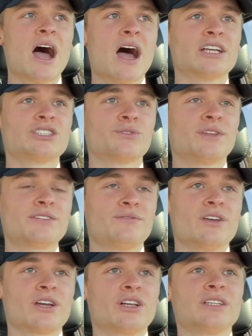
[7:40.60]
So this
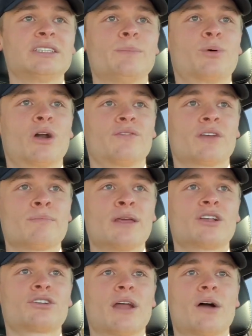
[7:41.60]
vehicle is the perfect
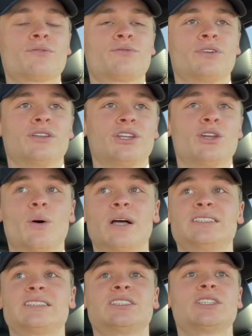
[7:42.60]
middle ground for, you know,
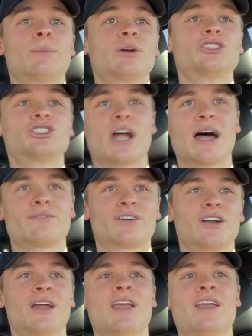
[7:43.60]
a summer
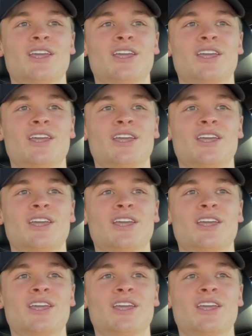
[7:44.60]
driver,